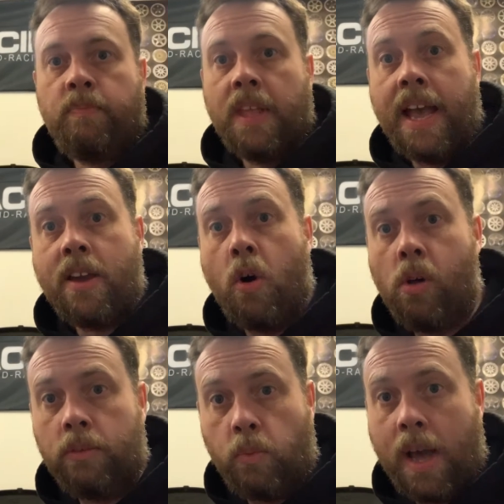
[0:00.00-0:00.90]
Hey
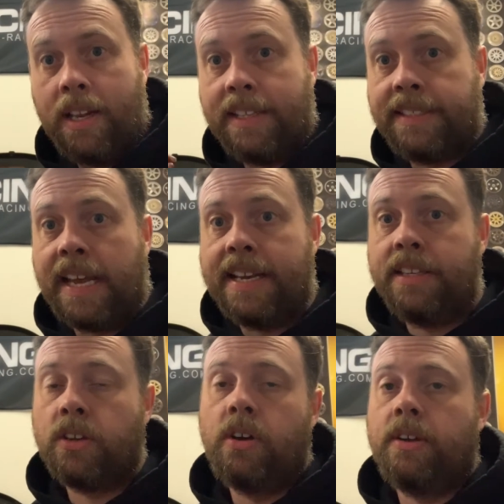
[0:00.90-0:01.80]
all, well it's Danny
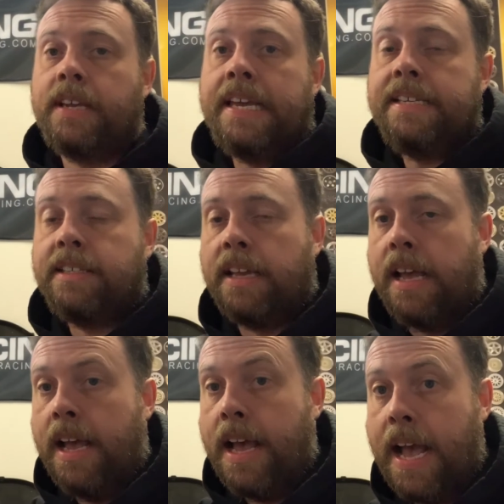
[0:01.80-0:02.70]
at Dynodaze
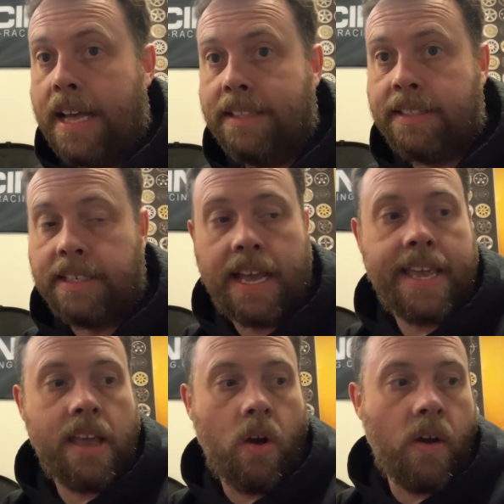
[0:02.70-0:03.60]
and
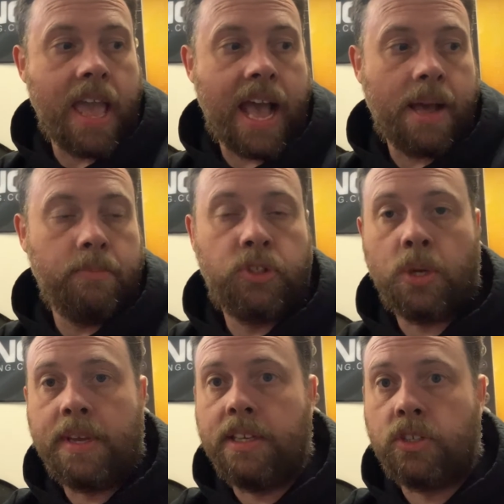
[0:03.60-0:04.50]
today I am
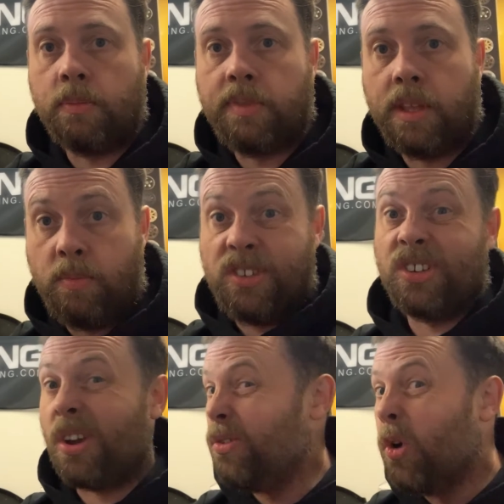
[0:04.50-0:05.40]
doing something which I
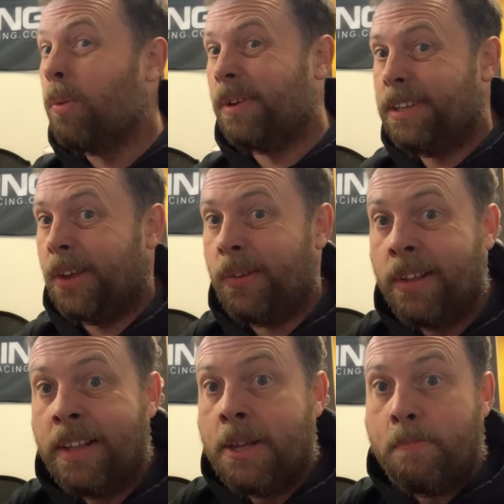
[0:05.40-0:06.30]
don't normally do,
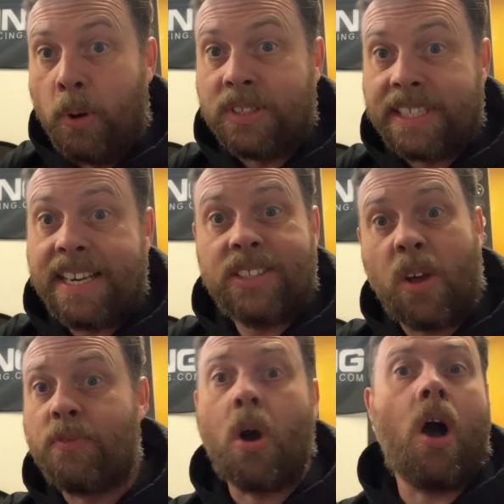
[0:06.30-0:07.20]
but seeing as
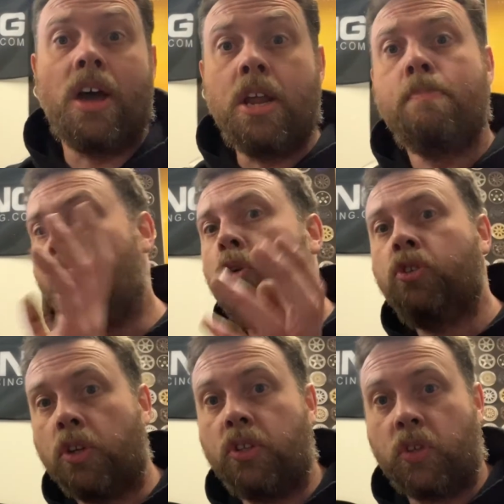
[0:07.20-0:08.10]
I've got an
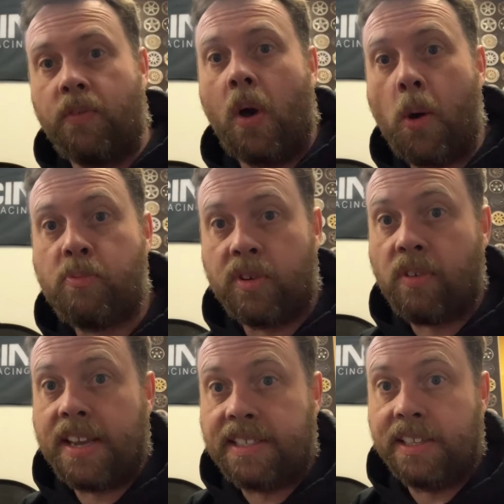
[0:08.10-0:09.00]
abundance of hybrid
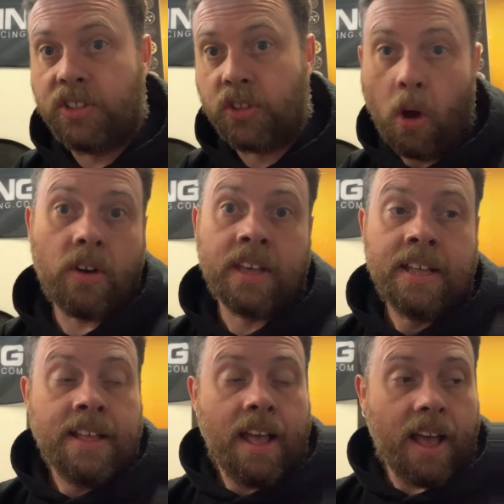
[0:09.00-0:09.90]
racing stock
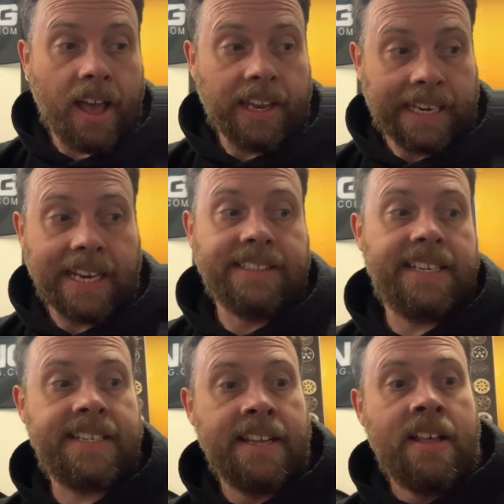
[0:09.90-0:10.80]

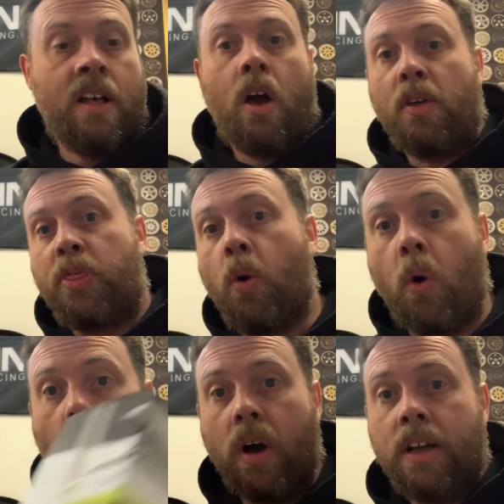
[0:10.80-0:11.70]
landed, I
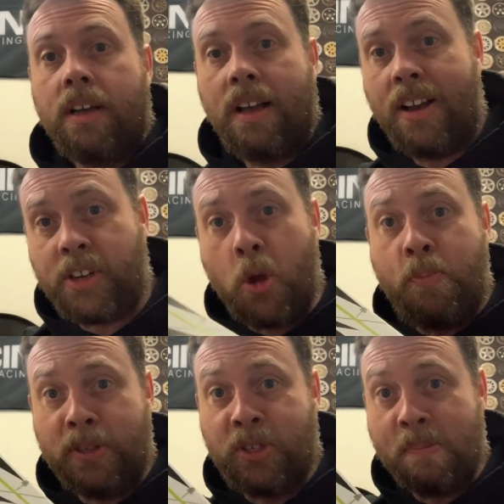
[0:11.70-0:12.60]
thought I'd
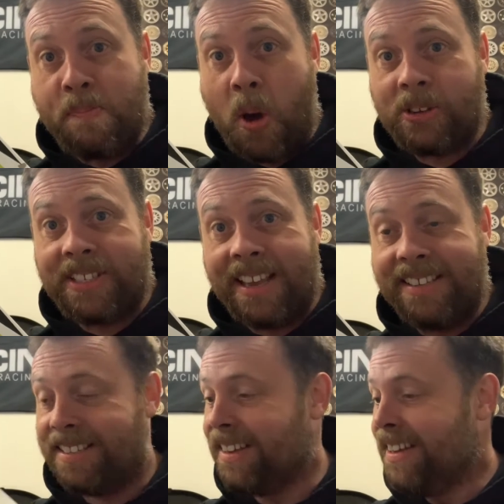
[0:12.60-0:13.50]
open some
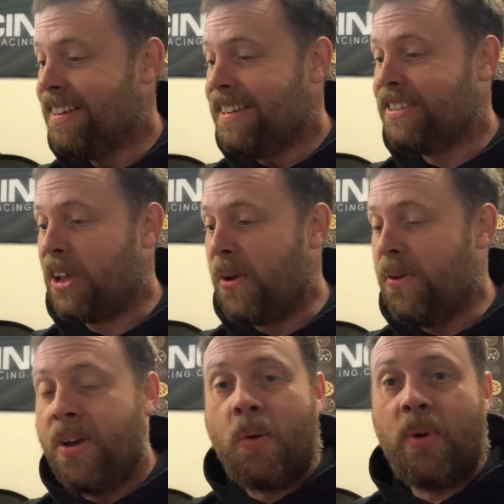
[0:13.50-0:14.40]
boxes. So
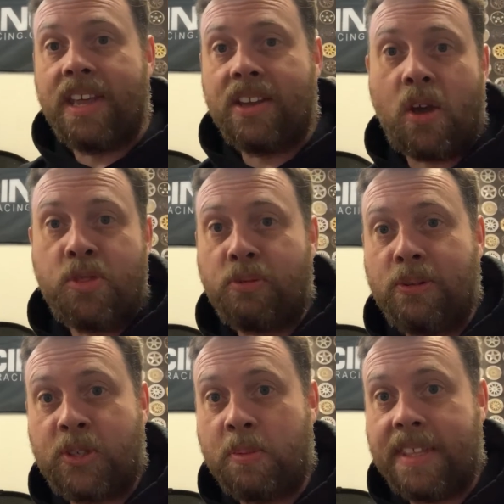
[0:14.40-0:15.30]
we're going to go
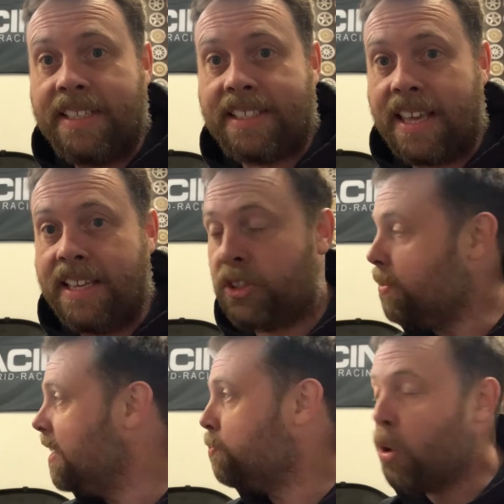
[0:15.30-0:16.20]
through some of these things, some
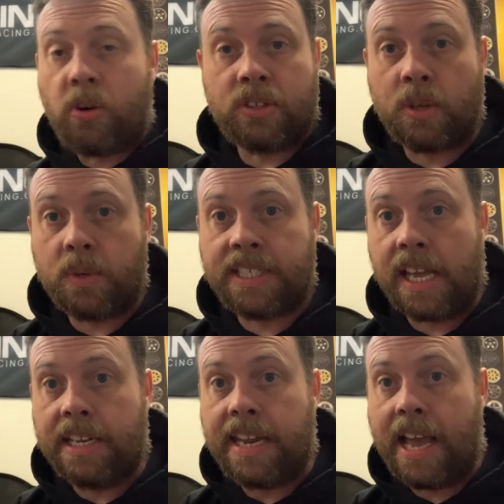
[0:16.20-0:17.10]
of these products that we're
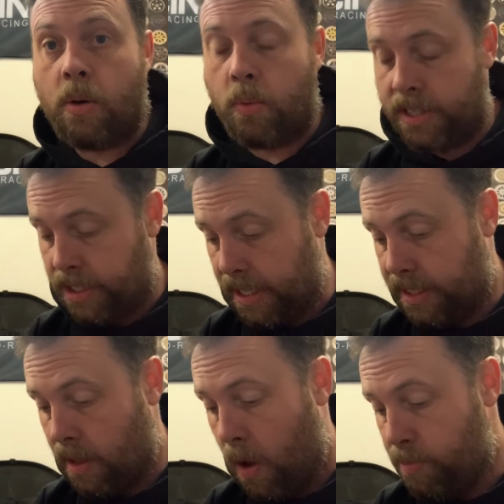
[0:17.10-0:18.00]
selling now, which is
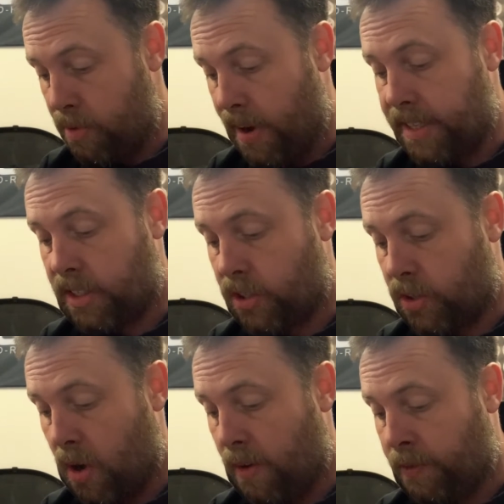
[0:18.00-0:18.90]
the hybrid racing
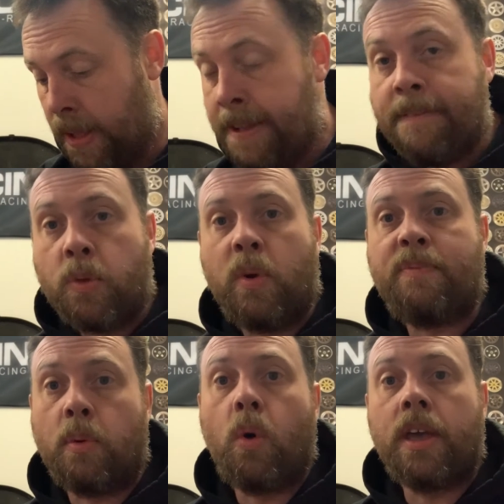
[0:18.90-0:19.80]
stuff.
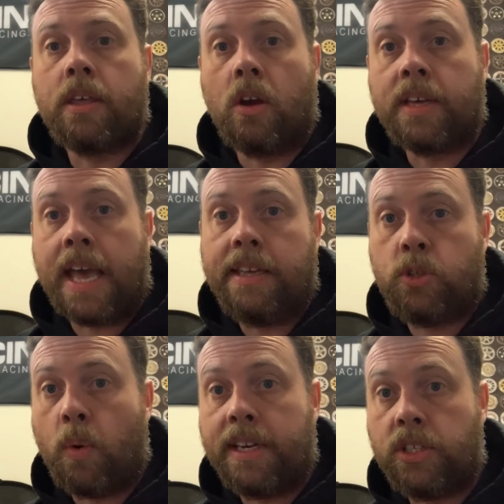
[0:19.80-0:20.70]
We've been working on
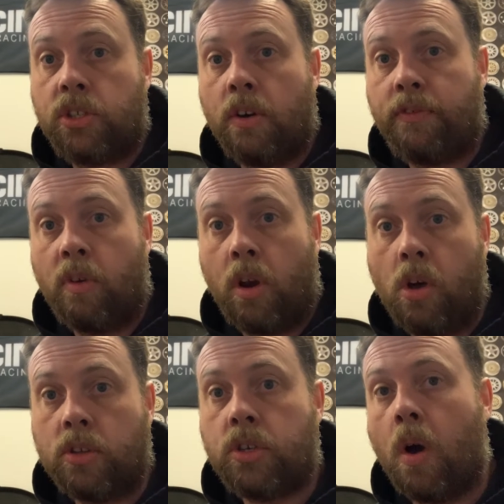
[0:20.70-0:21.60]
K20 stuff for a
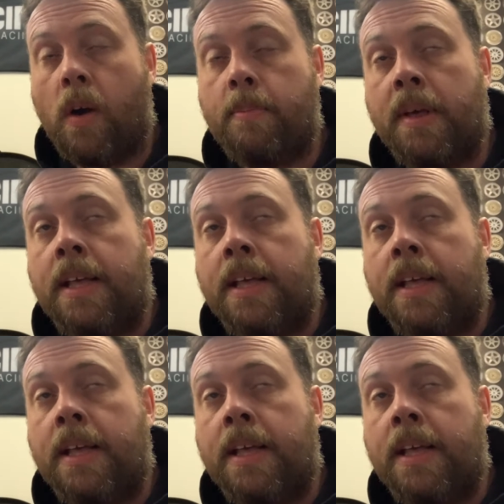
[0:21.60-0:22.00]
long time